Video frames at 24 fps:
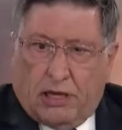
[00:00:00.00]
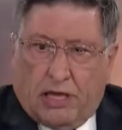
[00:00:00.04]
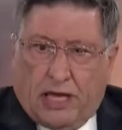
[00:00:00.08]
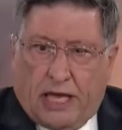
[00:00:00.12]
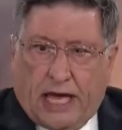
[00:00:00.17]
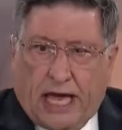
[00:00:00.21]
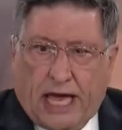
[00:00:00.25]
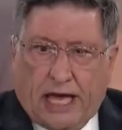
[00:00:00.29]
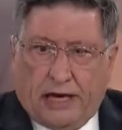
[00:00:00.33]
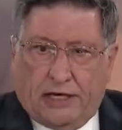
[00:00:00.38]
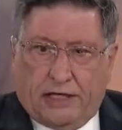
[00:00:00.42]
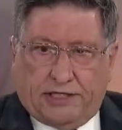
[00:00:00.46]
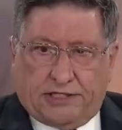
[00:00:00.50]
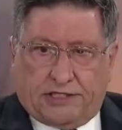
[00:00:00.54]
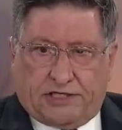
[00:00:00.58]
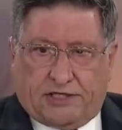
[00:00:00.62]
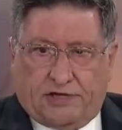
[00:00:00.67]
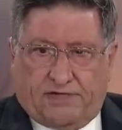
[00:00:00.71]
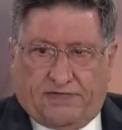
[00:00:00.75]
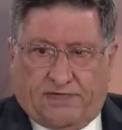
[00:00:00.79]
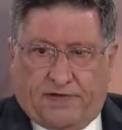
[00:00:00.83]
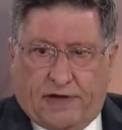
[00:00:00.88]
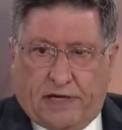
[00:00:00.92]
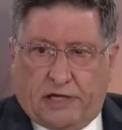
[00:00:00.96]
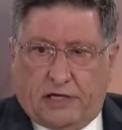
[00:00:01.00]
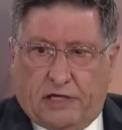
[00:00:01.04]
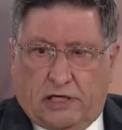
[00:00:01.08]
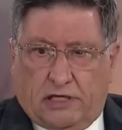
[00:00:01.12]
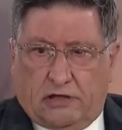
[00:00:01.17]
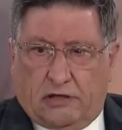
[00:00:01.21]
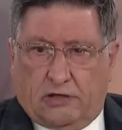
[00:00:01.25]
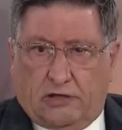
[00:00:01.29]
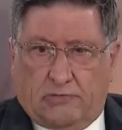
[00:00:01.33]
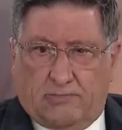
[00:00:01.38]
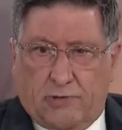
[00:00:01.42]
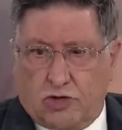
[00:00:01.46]
and he's
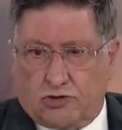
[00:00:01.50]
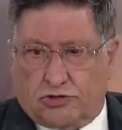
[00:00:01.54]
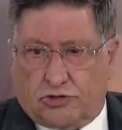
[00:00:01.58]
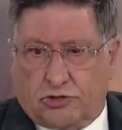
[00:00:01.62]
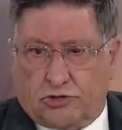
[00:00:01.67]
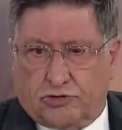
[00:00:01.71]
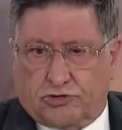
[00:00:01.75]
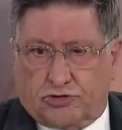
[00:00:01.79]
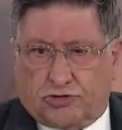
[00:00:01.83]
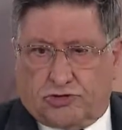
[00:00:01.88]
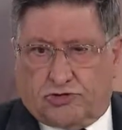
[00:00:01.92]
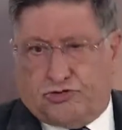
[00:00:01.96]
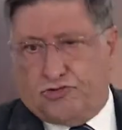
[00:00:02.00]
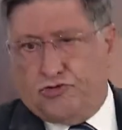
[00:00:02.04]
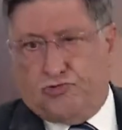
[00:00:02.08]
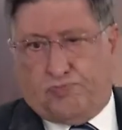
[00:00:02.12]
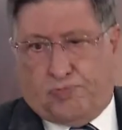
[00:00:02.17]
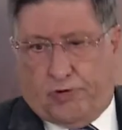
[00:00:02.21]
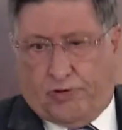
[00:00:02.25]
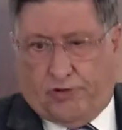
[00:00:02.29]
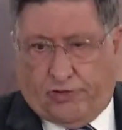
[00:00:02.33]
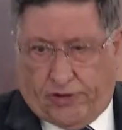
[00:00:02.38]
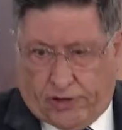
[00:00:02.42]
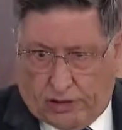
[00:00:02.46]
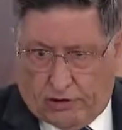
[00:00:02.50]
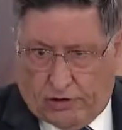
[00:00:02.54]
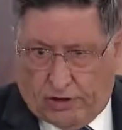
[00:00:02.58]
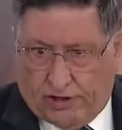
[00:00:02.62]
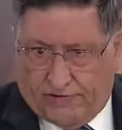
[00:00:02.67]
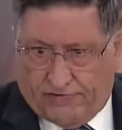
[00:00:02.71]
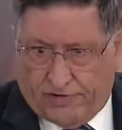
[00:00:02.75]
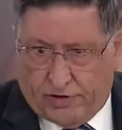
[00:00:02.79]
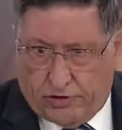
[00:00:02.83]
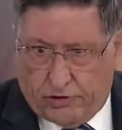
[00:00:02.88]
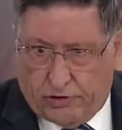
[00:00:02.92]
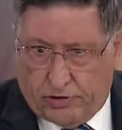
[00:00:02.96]
defending the most stupid thing I
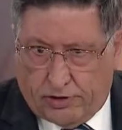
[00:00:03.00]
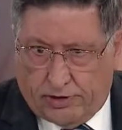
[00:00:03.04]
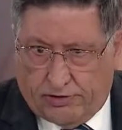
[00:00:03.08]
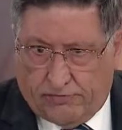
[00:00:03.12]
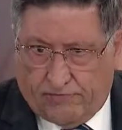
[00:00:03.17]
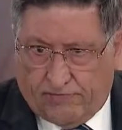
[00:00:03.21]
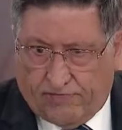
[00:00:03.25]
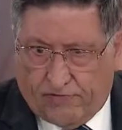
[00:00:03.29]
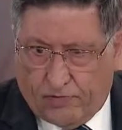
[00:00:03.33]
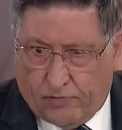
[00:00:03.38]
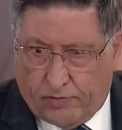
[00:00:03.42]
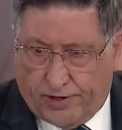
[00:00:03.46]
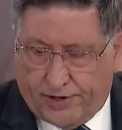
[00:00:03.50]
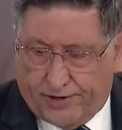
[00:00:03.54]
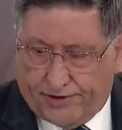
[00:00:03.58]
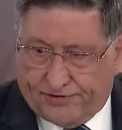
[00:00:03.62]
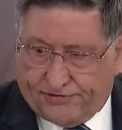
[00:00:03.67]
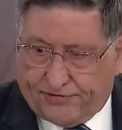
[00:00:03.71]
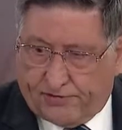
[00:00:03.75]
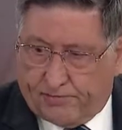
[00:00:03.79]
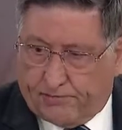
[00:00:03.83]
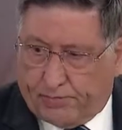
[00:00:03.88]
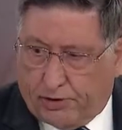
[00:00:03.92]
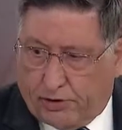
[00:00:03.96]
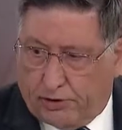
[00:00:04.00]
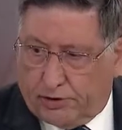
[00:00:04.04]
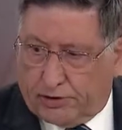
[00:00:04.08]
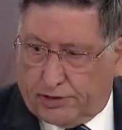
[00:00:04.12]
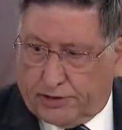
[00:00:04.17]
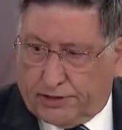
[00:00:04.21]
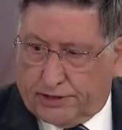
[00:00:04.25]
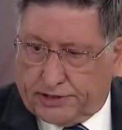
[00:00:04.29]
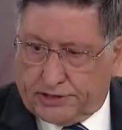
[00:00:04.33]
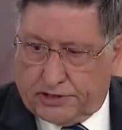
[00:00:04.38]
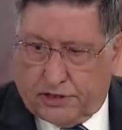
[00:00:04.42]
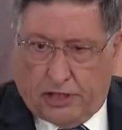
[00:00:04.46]
have heard in 40 years in
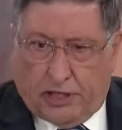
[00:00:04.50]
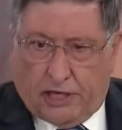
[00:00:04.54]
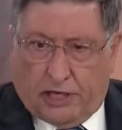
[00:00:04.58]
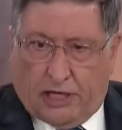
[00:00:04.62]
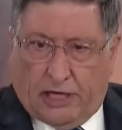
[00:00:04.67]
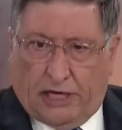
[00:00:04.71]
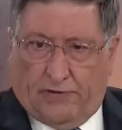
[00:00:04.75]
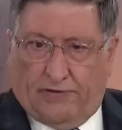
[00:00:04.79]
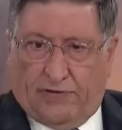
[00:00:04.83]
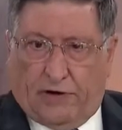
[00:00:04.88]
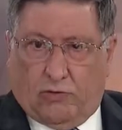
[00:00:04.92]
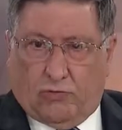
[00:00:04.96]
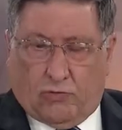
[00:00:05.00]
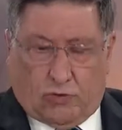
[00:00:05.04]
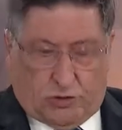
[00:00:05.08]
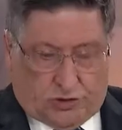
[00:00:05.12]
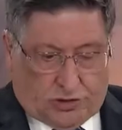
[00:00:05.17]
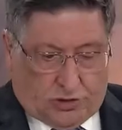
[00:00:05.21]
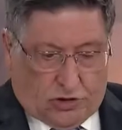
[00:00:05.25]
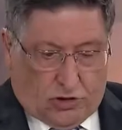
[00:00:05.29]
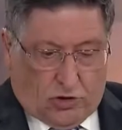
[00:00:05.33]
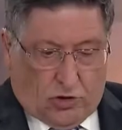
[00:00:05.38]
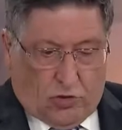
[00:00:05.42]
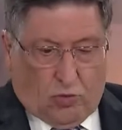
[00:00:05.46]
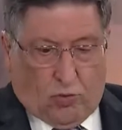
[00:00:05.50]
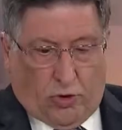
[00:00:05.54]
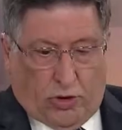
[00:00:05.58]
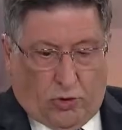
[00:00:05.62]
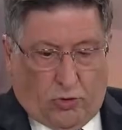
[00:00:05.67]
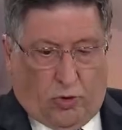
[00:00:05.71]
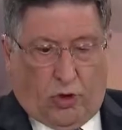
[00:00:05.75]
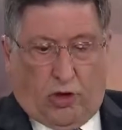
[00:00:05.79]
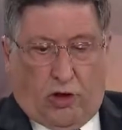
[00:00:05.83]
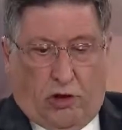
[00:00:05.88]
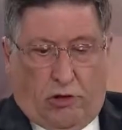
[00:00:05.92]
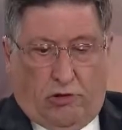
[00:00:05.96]
politics, and that was, we
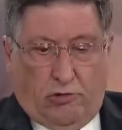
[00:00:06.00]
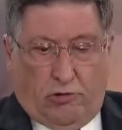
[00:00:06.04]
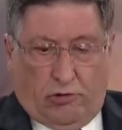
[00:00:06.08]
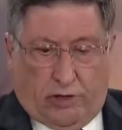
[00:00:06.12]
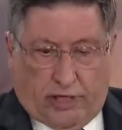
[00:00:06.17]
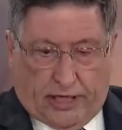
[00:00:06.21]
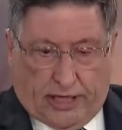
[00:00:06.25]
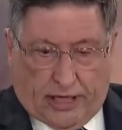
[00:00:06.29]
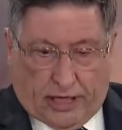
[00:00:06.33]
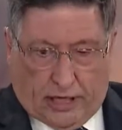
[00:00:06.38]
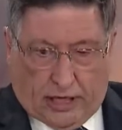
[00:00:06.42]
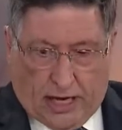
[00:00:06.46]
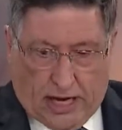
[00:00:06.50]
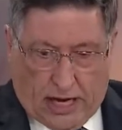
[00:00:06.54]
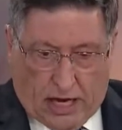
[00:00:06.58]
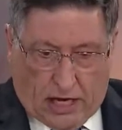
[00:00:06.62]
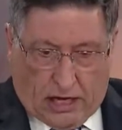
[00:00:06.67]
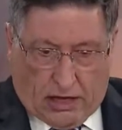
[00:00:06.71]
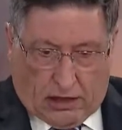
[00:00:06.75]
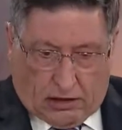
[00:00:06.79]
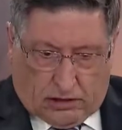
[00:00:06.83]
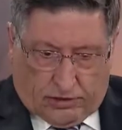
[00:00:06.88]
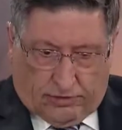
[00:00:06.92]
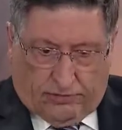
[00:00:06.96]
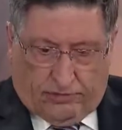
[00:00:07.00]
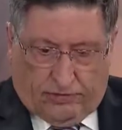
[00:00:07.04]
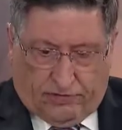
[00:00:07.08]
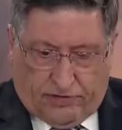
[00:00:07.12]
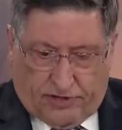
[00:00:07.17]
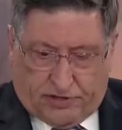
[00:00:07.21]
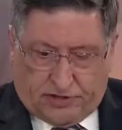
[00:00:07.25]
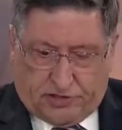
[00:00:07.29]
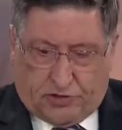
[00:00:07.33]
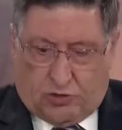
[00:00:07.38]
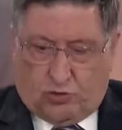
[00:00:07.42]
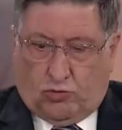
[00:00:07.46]
will only allow
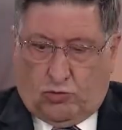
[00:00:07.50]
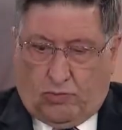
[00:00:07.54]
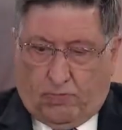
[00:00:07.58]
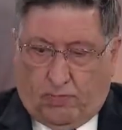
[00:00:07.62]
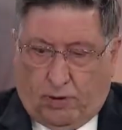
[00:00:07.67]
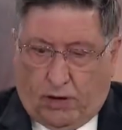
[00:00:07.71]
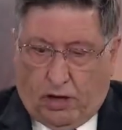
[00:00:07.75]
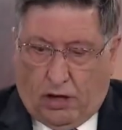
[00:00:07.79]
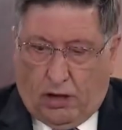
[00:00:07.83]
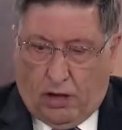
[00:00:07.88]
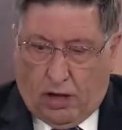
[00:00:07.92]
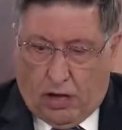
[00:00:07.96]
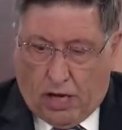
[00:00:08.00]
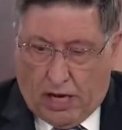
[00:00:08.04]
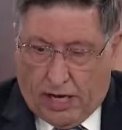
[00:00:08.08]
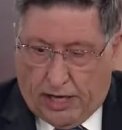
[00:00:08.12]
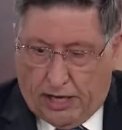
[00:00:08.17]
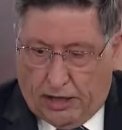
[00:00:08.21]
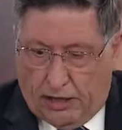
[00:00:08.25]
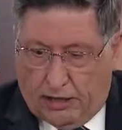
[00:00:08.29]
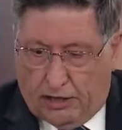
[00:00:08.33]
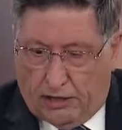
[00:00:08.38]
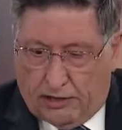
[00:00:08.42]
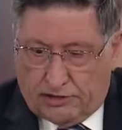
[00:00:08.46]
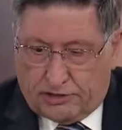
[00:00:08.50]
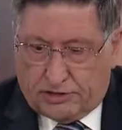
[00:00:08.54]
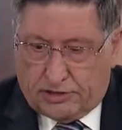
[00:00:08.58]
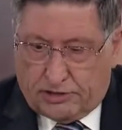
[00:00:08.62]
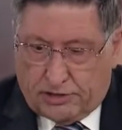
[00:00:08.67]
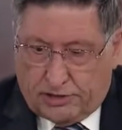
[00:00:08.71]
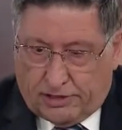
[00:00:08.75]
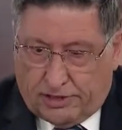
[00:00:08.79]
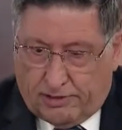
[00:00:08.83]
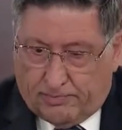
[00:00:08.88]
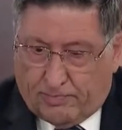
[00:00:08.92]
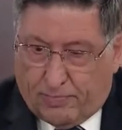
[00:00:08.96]
this to apply
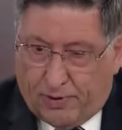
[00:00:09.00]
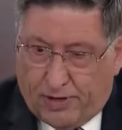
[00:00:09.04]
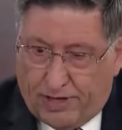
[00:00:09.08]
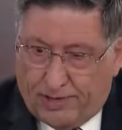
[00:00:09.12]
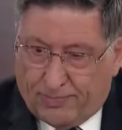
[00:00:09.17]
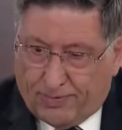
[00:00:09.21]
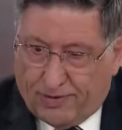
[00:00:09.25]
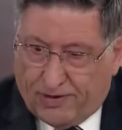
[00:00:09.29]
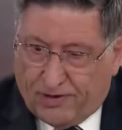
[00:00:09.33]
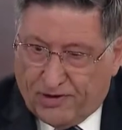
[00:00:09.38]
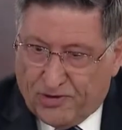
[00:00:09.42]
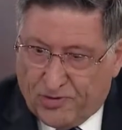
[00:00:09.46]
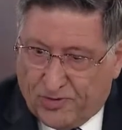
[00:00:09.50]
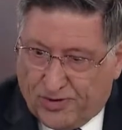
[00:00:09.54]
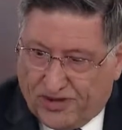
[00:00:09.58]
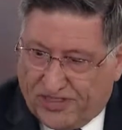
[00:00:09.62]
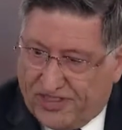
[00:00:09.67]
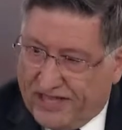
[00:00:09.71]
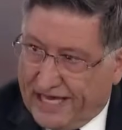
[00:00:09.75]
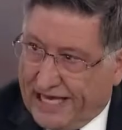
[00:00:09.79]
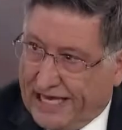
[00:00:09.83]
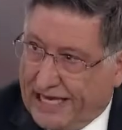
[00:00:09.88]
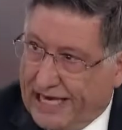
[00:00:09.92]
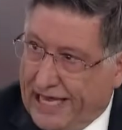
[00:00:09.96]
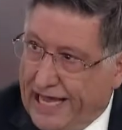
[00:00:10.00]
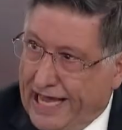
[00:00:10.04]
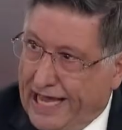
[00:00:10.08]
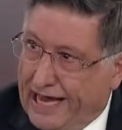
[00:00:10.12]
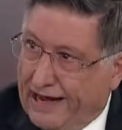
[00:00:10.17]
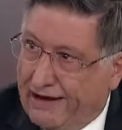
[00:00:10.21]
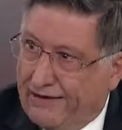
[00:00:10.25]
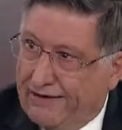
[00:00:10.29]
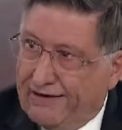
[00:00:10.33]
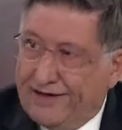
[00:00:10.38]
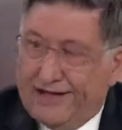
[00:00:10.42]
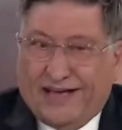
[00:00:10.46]
to the people who are there
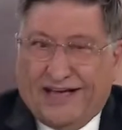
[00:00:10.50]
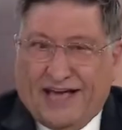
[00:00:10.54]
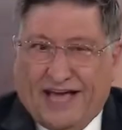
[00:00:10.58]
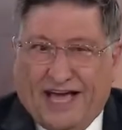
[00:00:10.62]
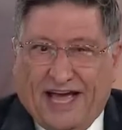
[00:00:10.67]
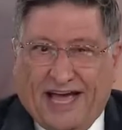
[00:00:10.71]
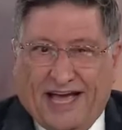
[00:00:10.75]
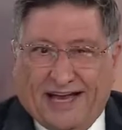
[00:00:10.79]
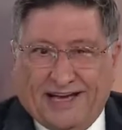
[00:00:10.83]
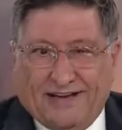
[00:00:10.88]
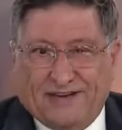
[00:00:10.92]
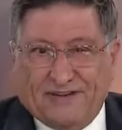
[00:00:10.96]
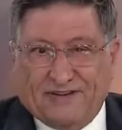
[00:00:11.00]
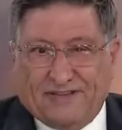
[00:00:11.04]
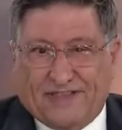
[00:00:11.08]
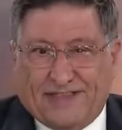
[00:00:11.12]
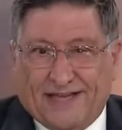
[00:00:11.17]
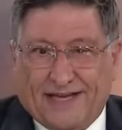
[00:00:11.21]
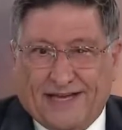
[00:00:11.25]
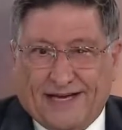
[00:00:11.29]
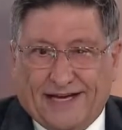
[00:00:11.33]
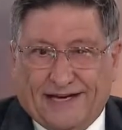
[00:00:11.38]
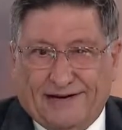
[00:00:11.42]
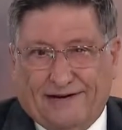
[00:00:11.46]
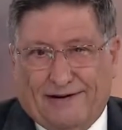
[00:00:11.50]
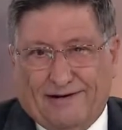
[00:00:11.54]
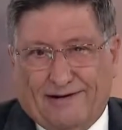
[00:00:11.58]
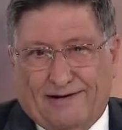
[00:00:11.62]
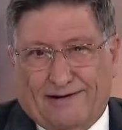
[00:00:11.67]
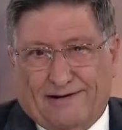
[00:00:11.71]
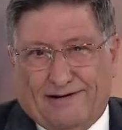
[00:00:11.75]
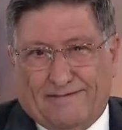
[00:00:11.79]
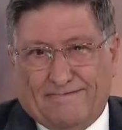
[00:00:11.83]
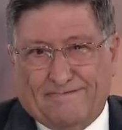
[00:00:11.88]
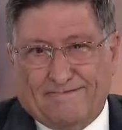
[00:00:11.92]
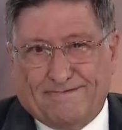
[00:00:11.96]
now. And you think,
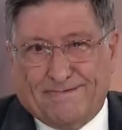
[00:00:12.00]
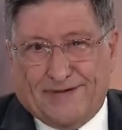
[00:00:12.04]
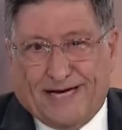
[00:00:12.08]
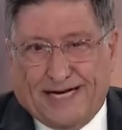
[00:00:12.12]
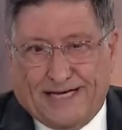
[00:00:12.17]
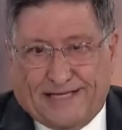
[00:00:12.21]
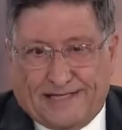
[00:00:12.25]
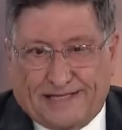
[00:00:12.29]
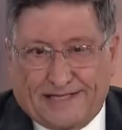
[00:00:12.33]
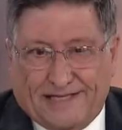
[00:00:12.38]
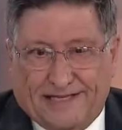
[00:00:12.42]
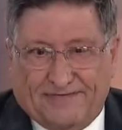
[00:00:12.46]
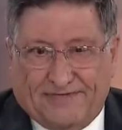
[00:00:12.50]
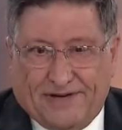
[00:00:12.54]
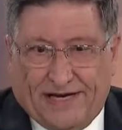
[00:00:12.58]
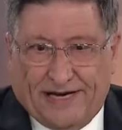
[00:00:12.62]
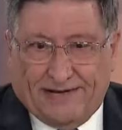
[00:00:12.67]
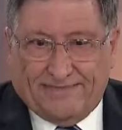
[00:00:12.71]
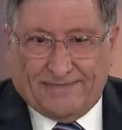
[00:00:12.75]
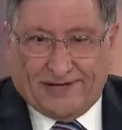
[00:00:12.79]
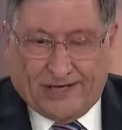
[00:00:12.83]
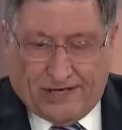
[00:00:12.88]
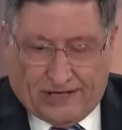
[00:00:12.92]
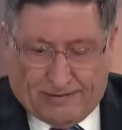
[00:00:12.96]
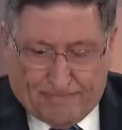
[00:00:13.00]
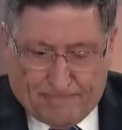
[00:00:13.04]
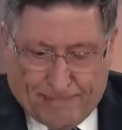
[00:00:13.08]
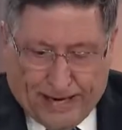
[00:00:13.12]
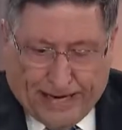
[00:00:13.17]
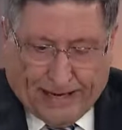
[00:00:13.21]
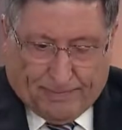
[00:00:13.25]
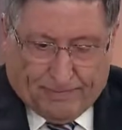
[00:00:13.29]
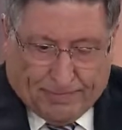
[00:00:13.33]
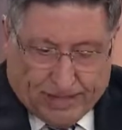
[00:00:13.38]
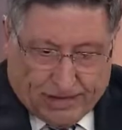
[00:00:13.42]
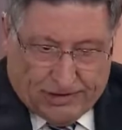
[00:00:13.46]
oh, mate, if you haven't got a
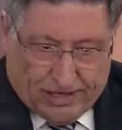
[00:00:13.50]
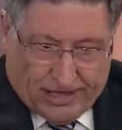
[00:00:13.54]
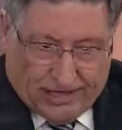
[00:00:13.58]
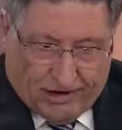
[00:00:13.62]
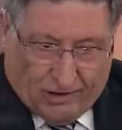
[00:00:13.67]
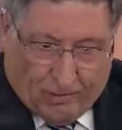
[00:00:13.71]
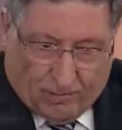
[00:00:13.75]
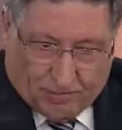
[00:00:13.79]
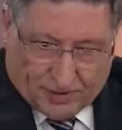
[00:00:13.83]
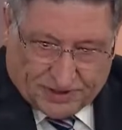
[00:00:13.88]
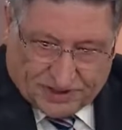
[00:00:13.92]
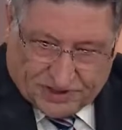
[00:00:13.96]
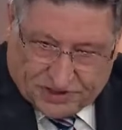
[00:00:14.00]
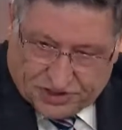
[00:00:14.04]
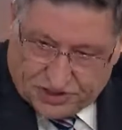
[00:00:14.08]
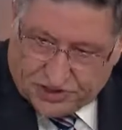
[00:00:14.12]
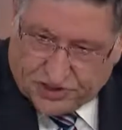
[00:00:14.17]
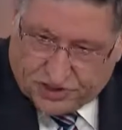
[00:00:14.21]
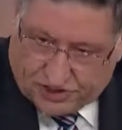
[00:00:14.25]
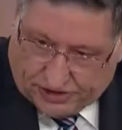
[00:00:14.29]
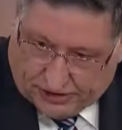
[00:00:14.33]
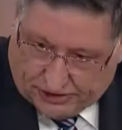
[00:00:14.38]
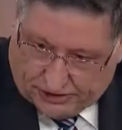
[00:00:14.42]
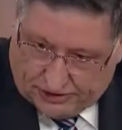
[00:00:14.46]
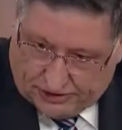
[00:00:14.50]
backbone in opposition,